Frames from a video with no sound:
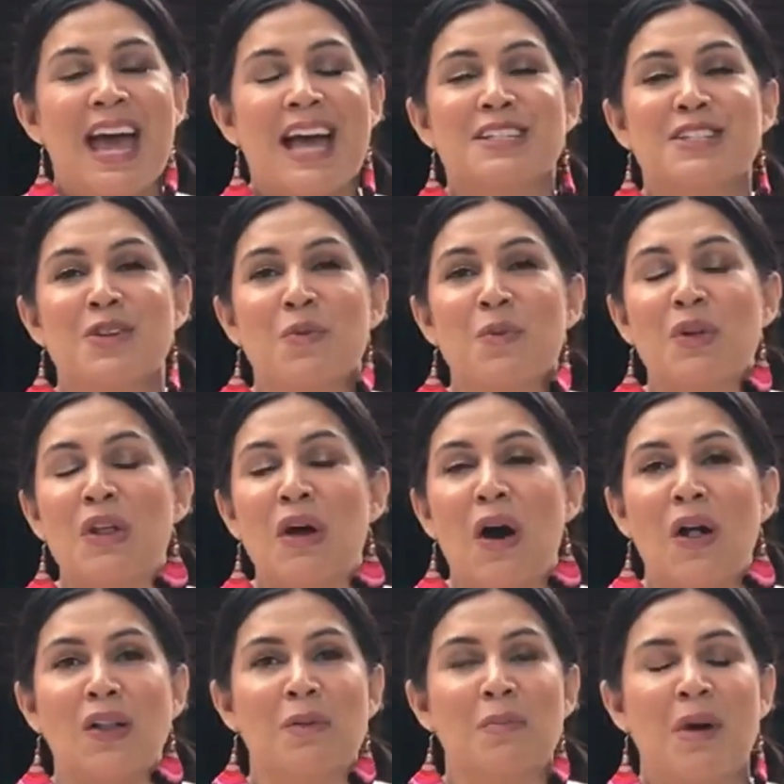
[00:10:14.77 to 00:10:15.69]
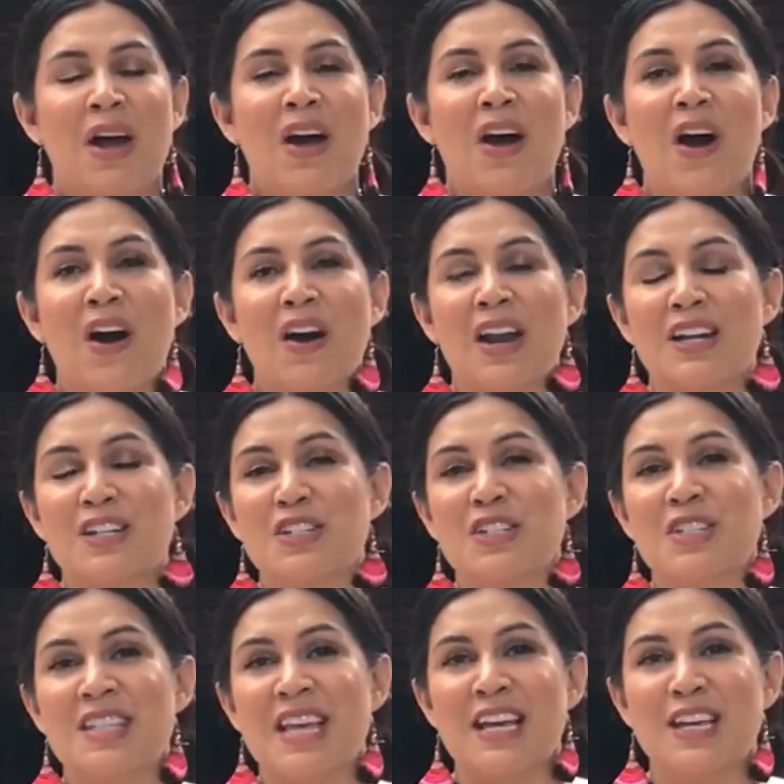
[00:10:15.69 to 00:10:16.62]
And so with all of my heart, I
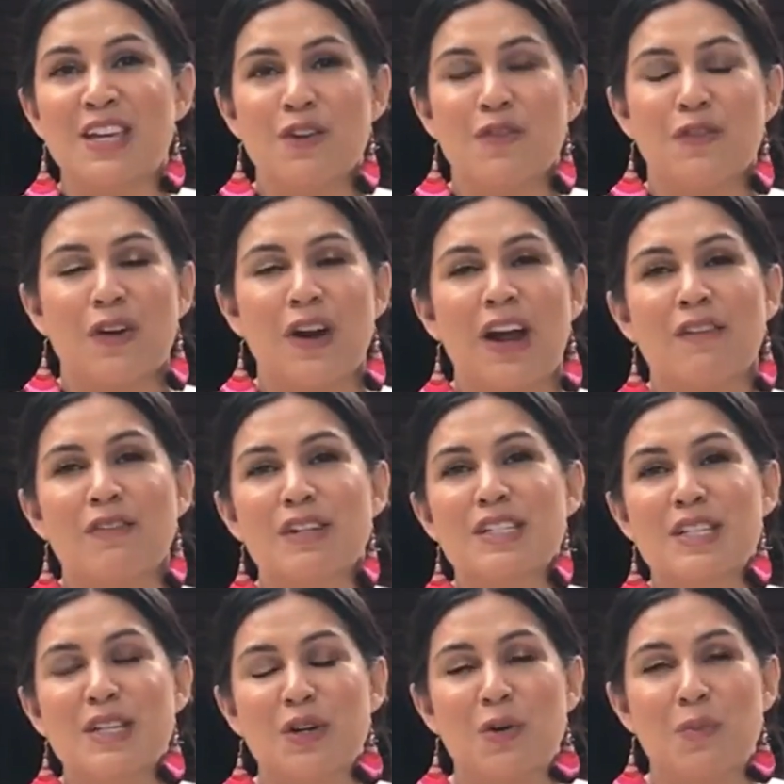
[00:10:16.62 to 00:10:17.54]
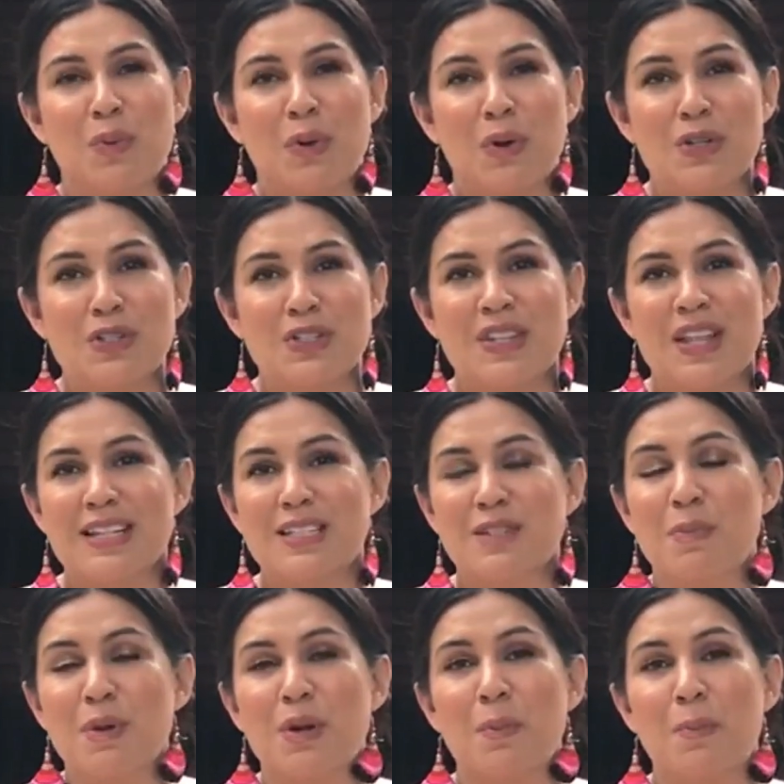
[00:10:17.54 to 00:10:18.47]
just thank You for every single person
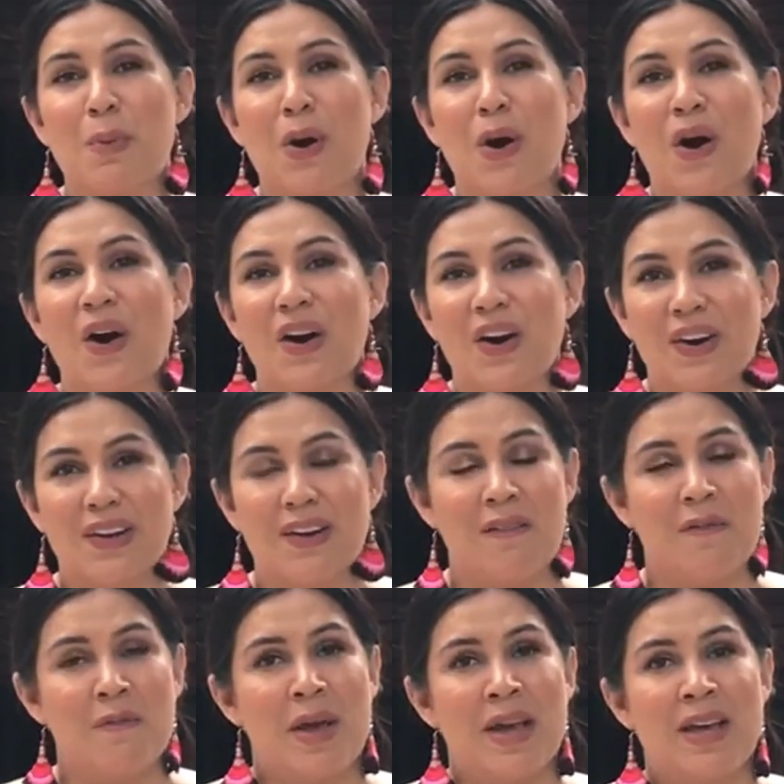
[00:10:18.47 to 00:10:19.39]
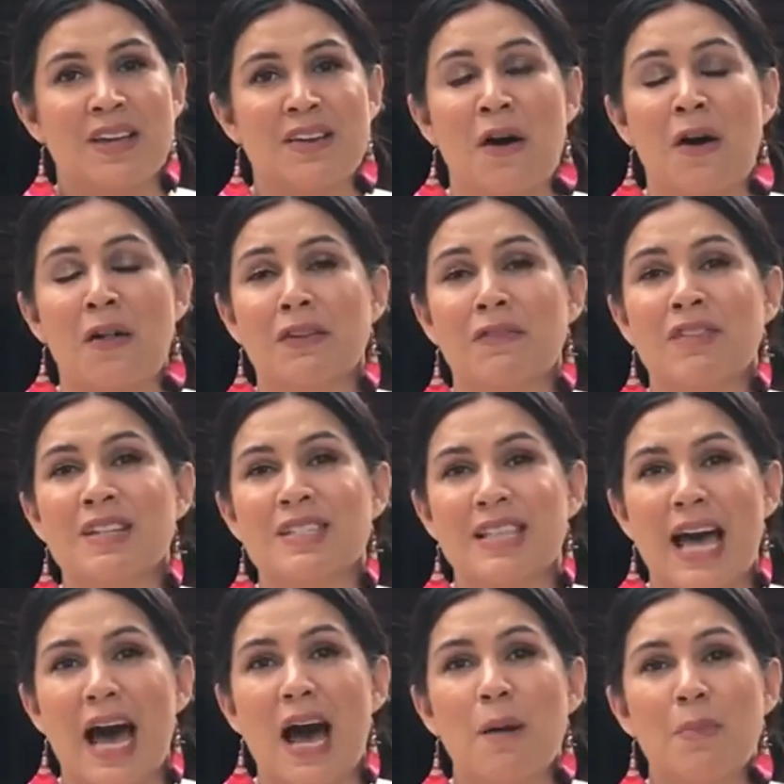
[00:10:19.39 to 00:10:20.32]
that's been a part of making all of this
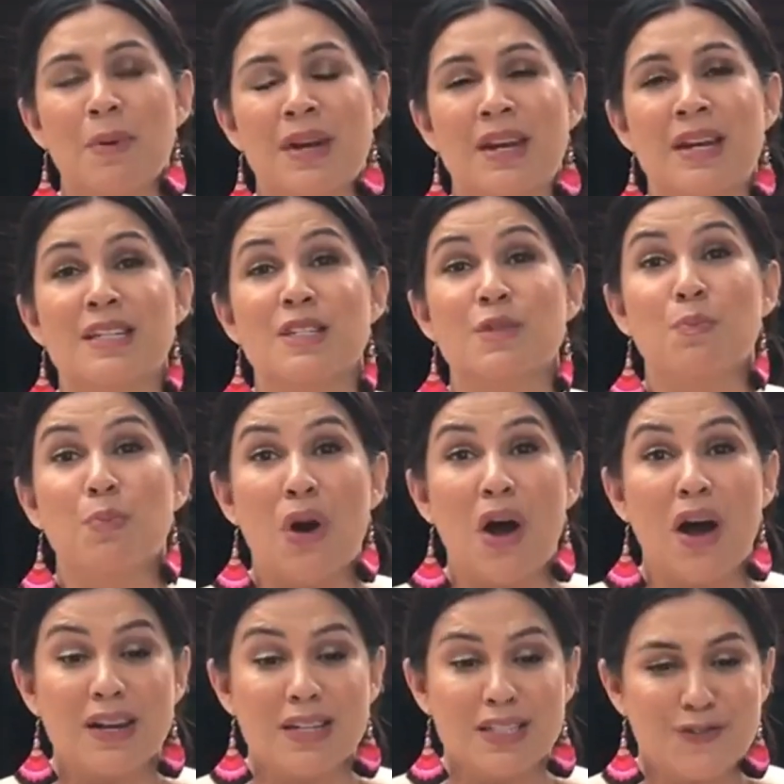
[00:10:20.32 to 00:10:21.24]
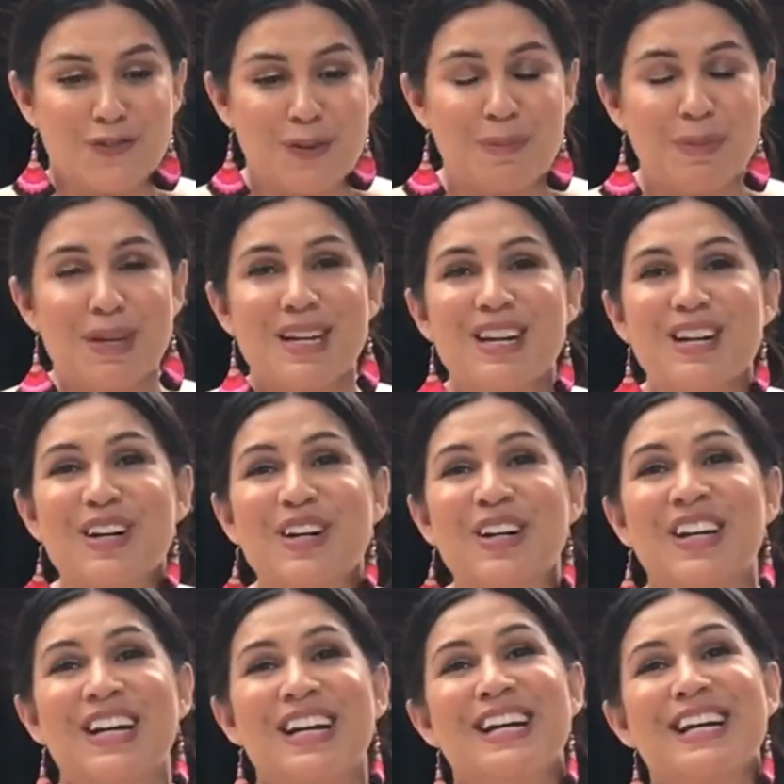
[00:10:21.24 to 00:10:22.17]
happen and has brought us from
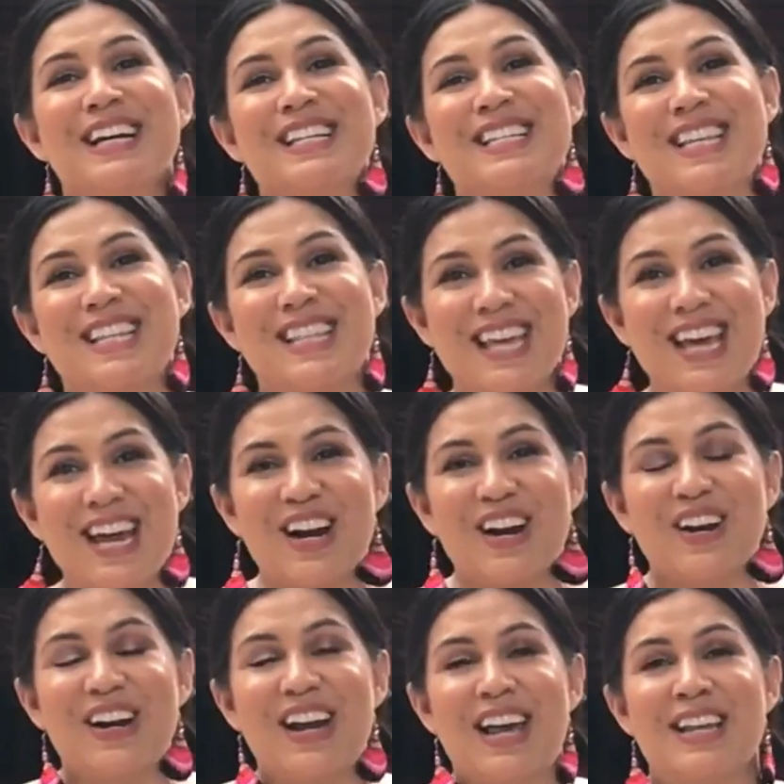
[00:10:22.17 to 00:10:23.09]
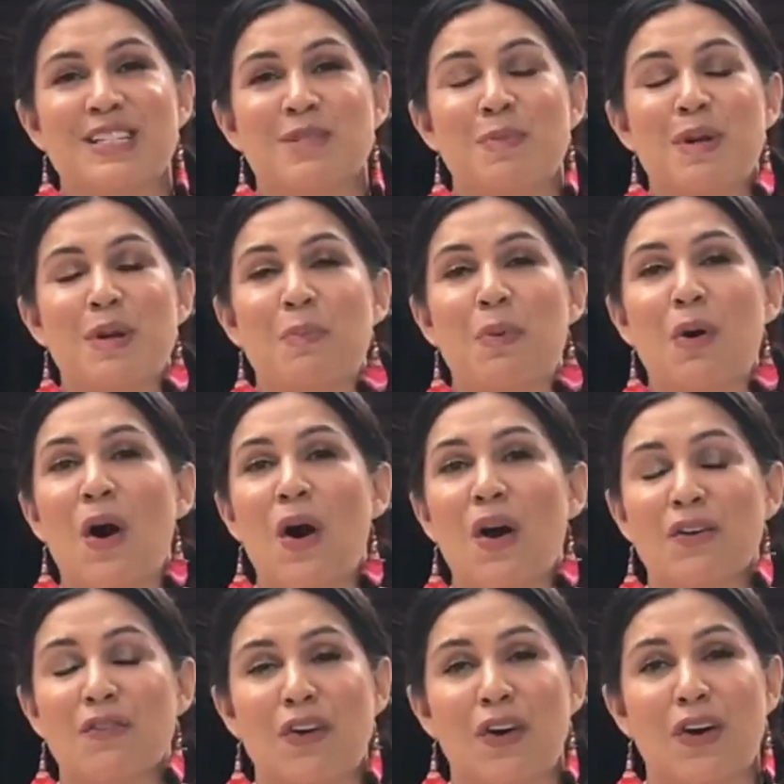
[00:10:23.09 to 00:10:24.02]
here to there and has been a
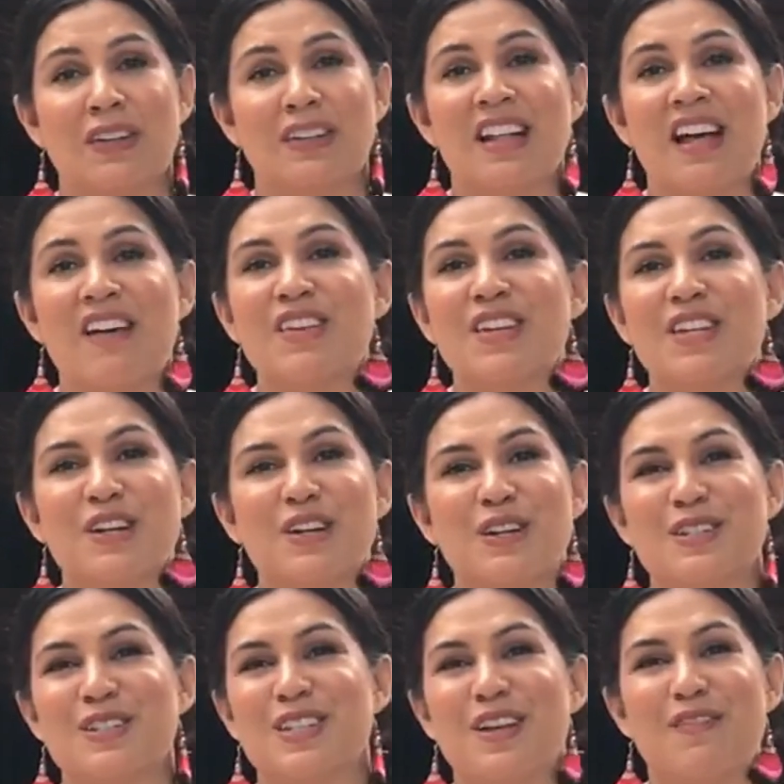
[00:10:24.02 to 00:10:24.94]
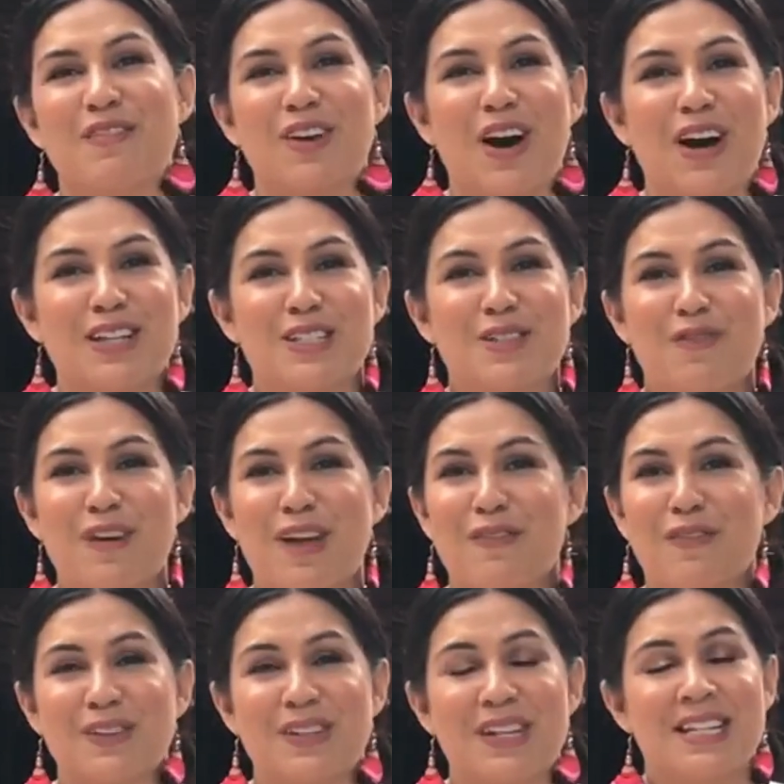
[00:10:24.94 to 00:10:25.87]
part of our 11 years of God's
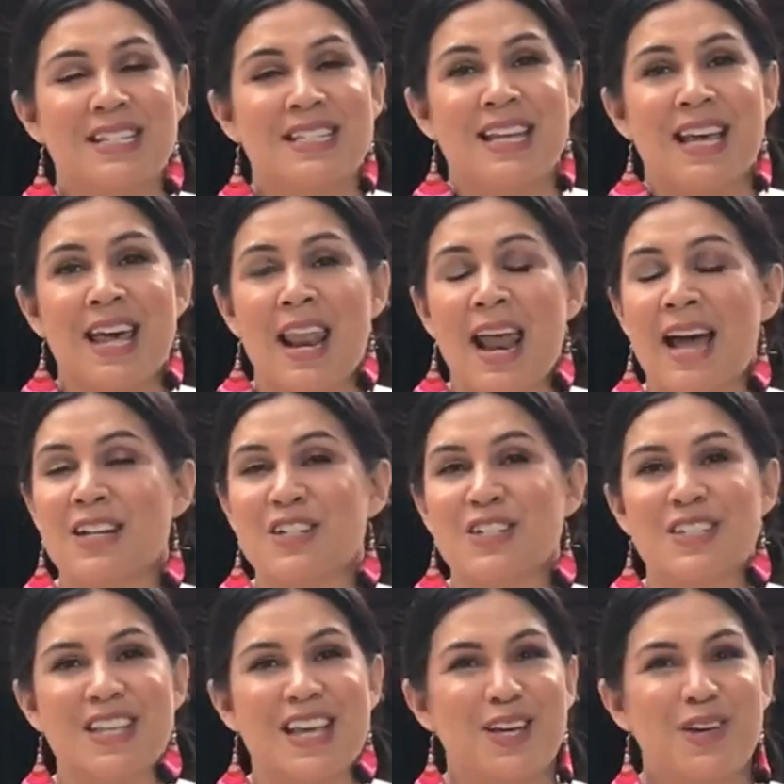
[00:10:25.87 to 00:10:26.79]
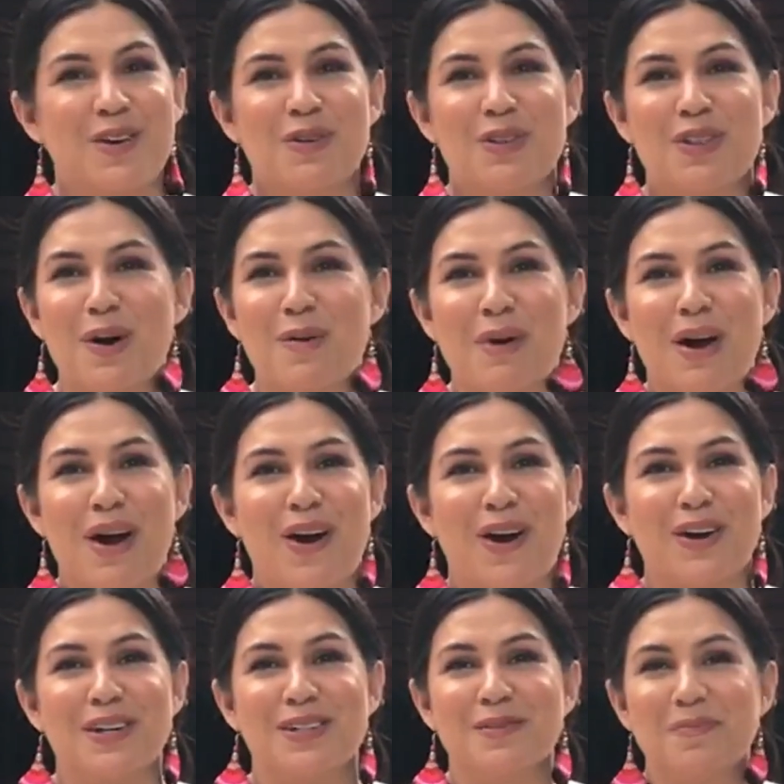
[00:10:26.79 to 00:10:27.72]
faithfulness. And I just thank You with all my
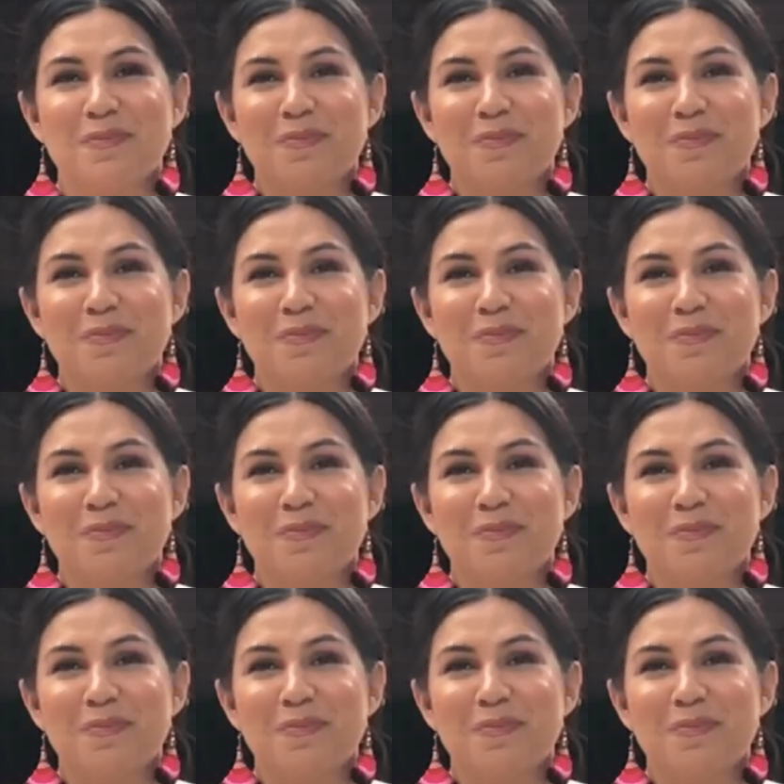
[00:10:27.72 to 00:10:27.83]
heart.